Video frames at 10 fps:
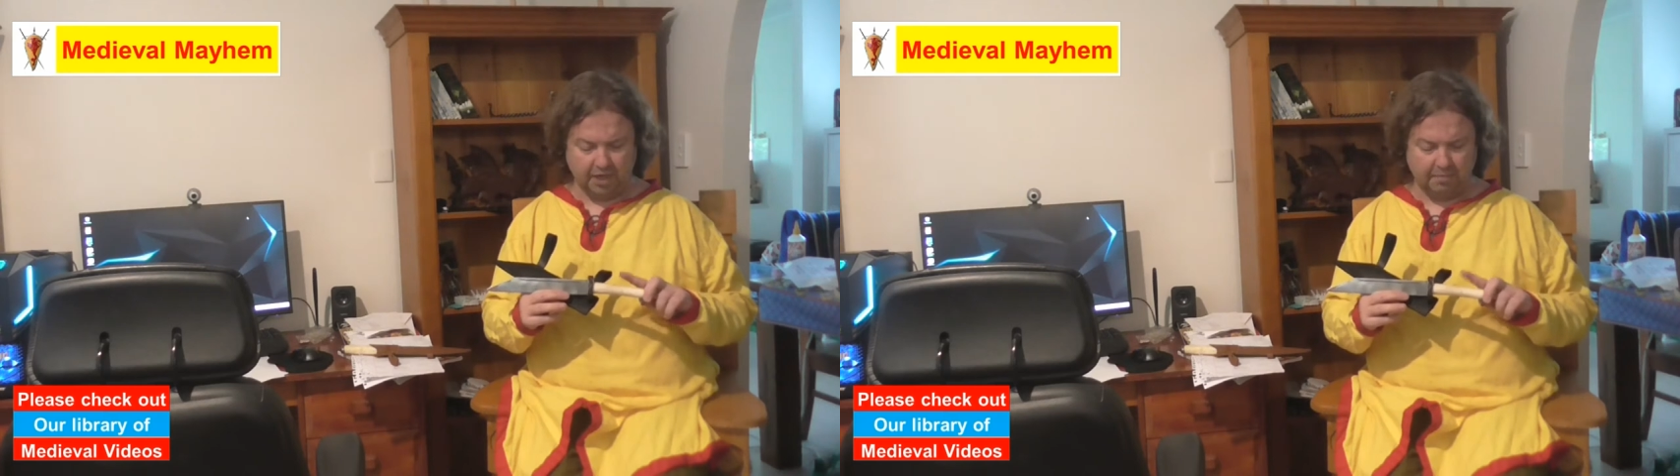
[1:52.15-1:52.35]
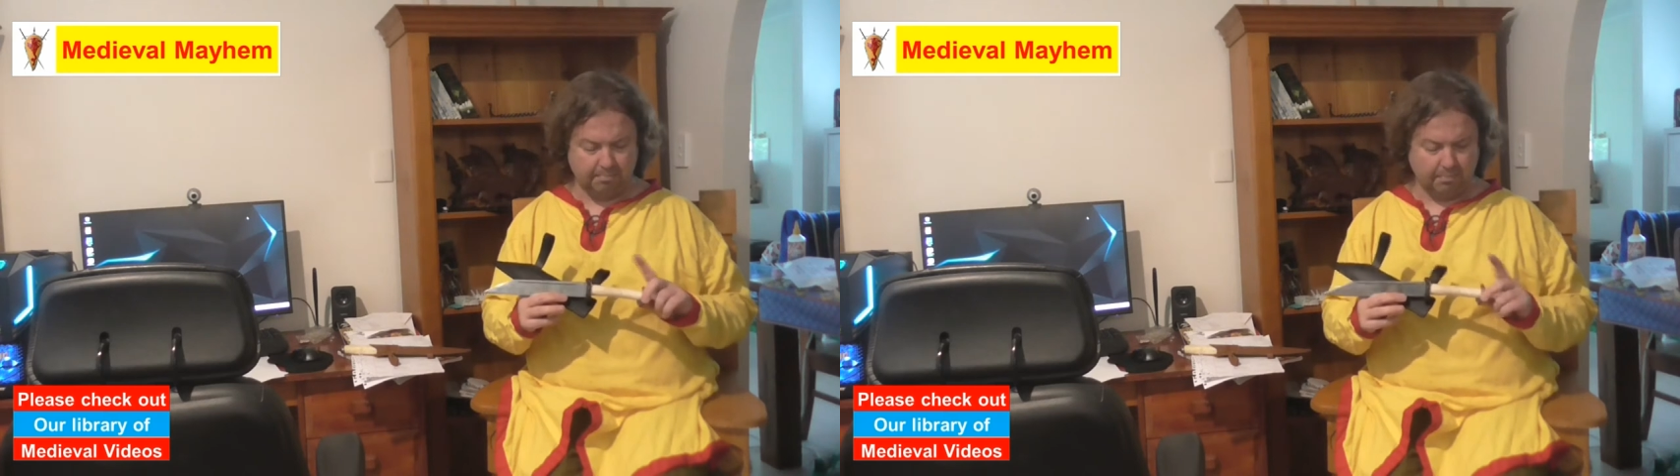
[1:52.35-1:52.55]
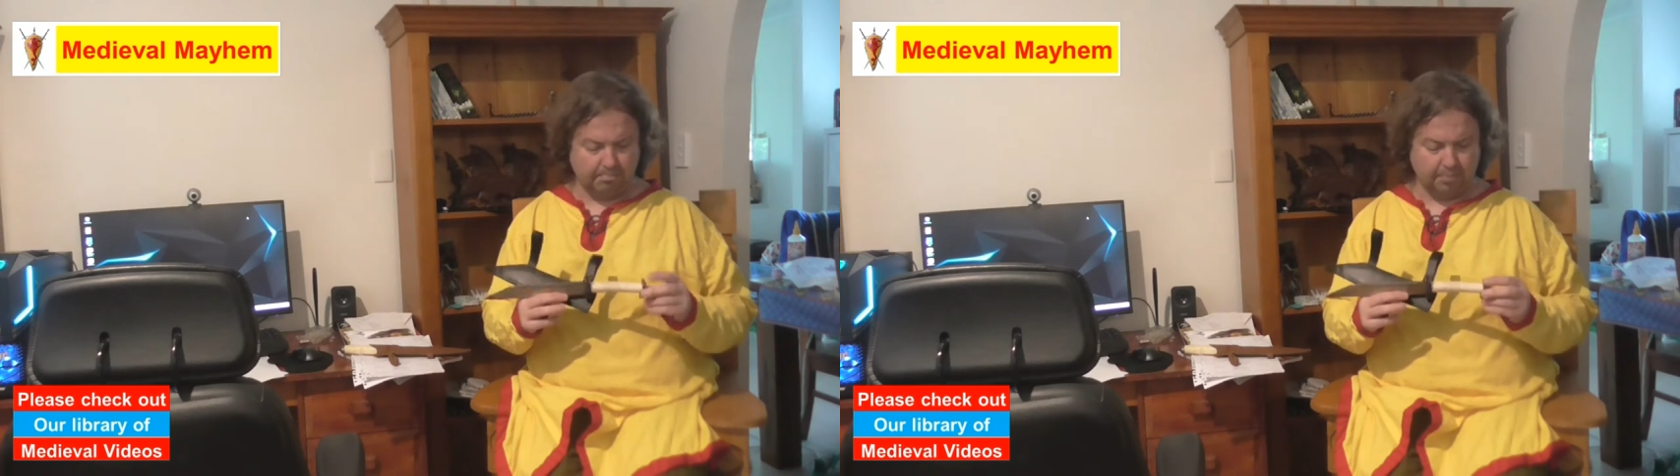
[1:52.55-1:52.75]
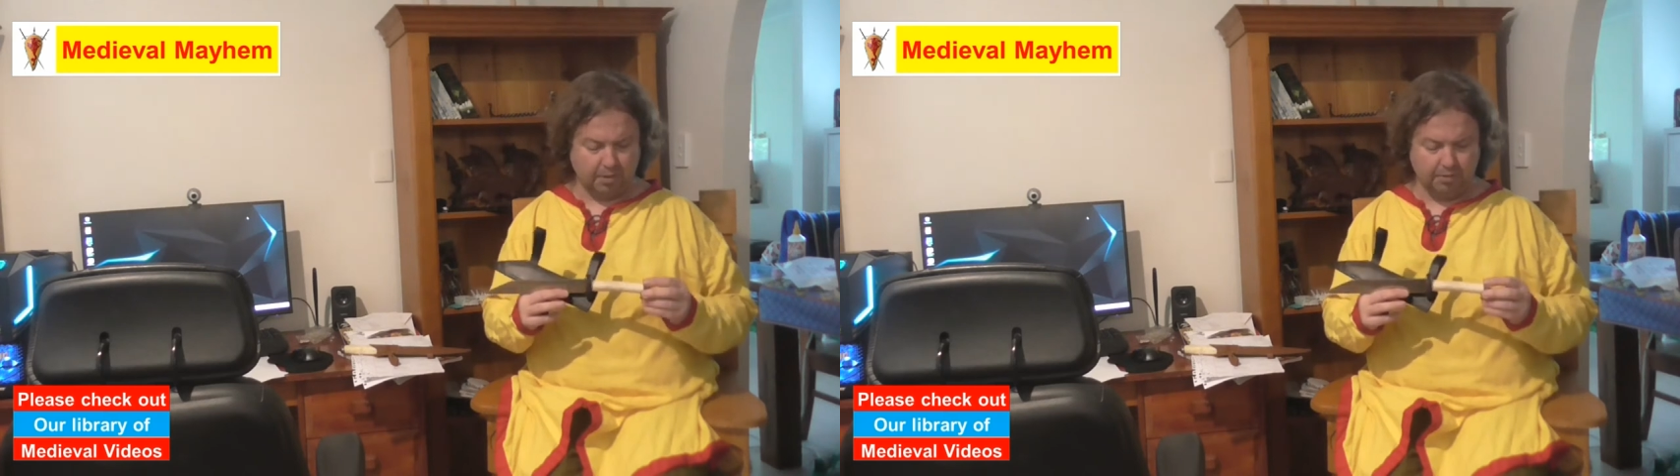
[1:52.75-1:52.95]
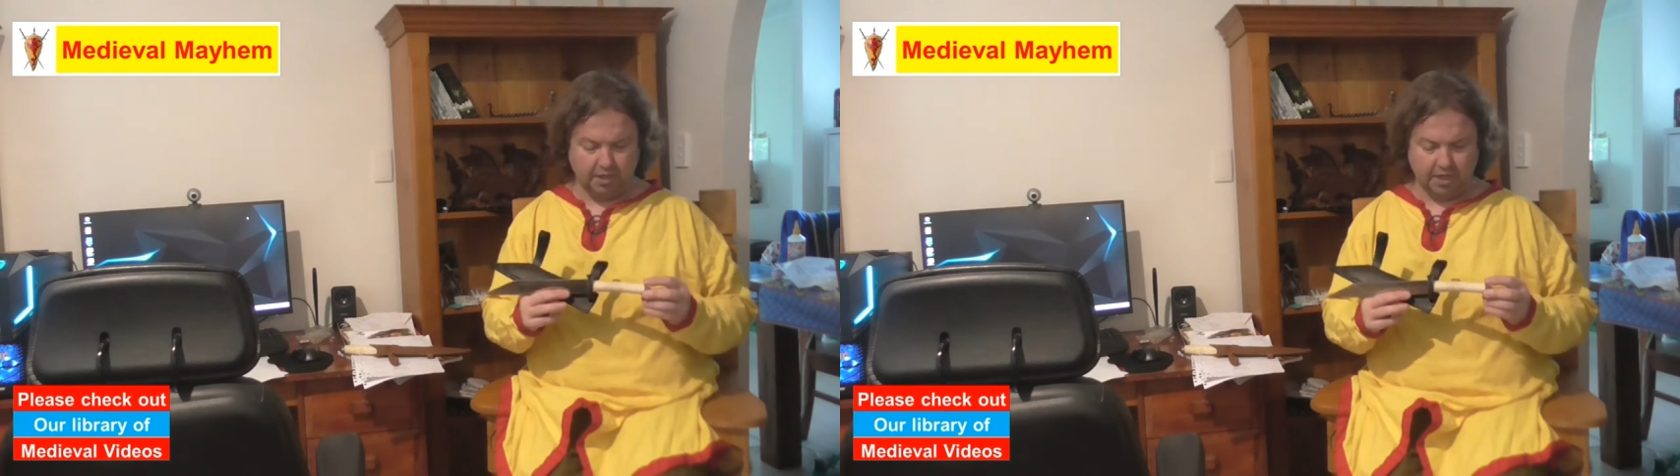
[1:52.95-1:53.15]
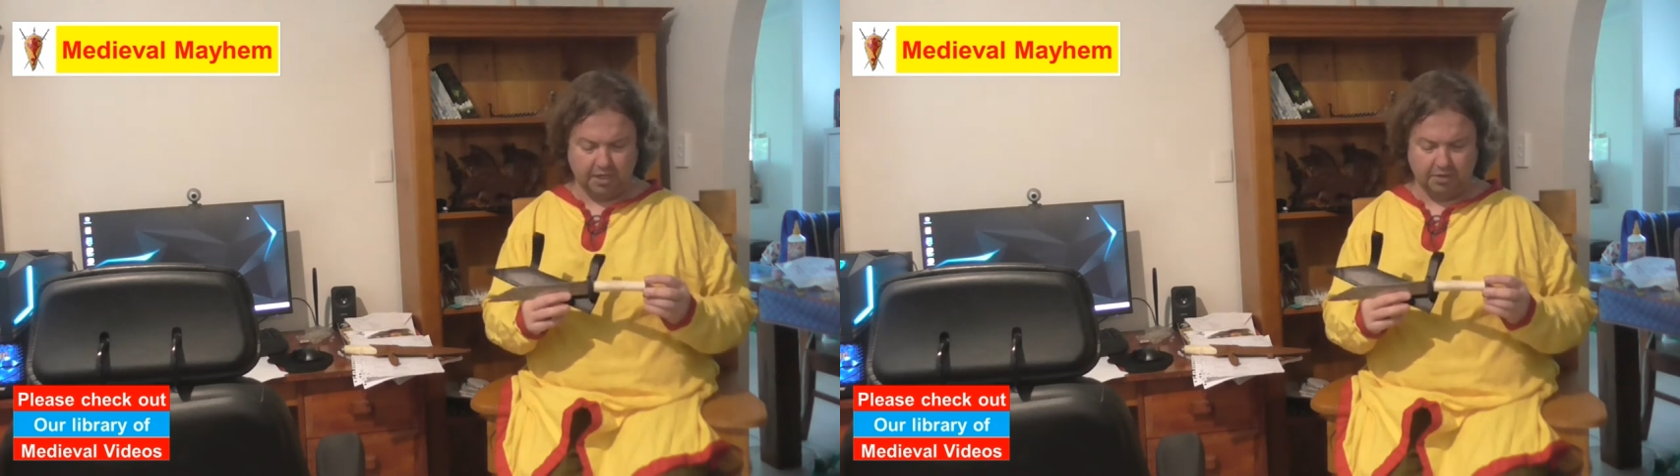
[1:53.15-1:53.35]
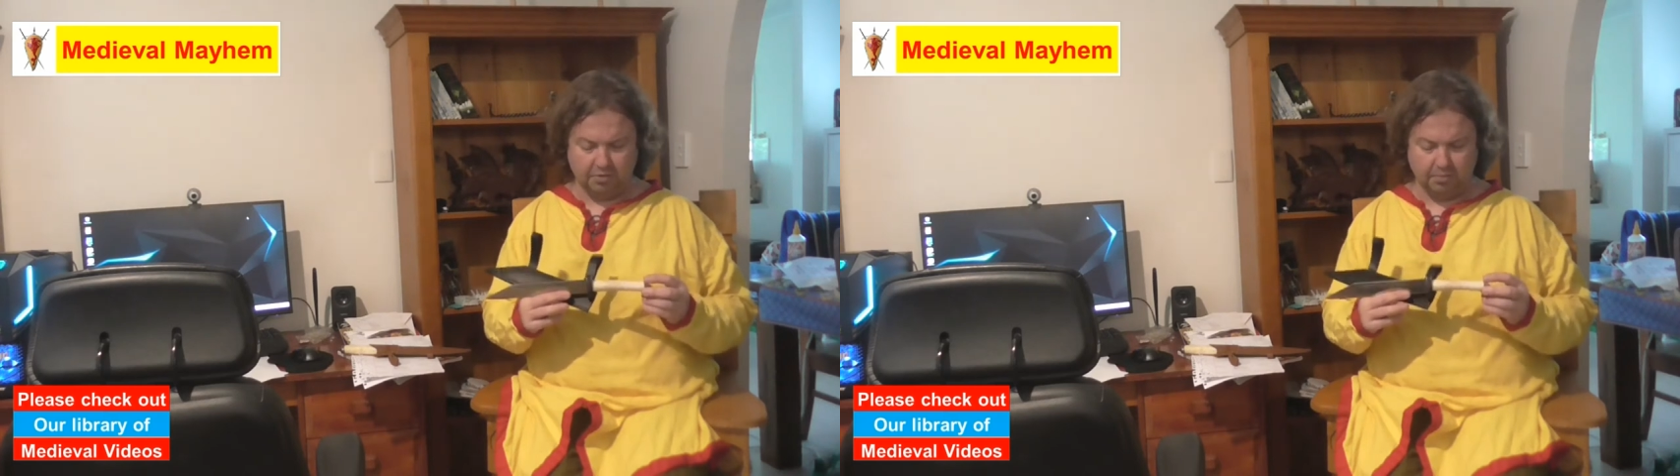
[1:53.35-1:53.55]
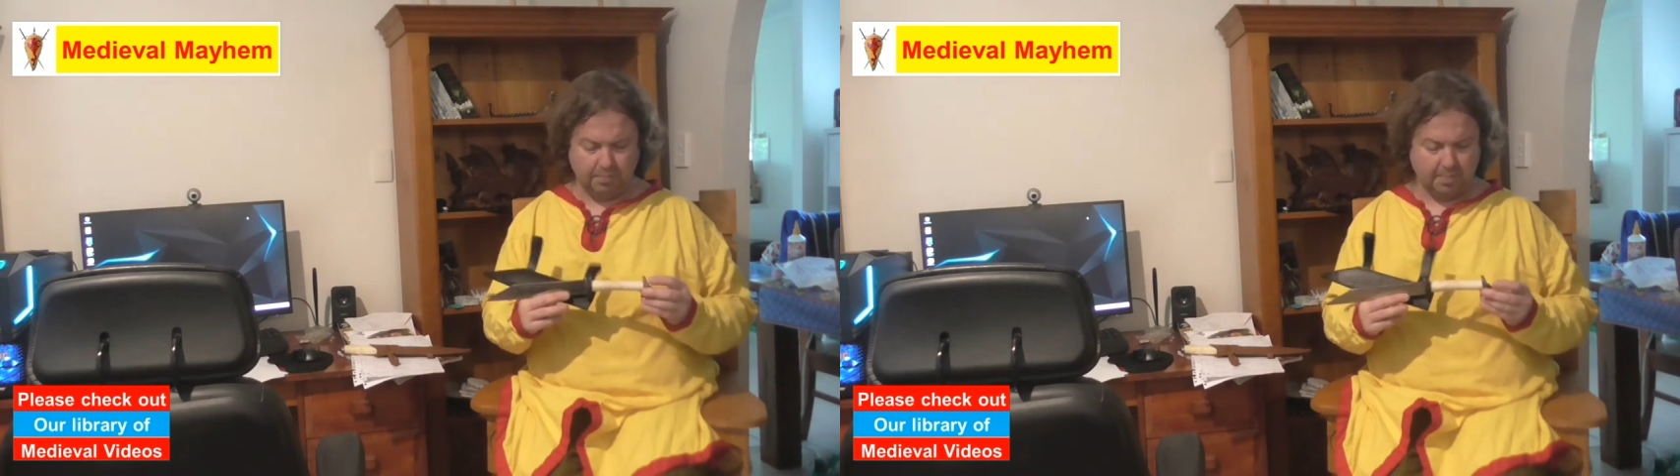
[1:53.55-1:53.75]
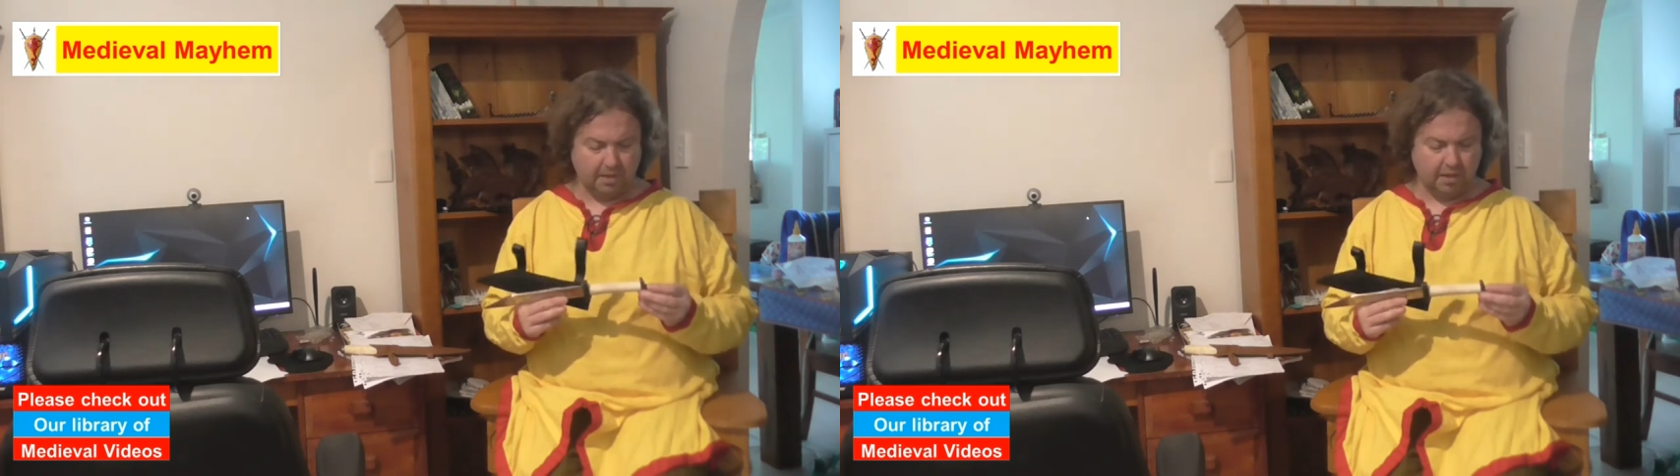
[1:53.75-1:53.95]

a bone handle.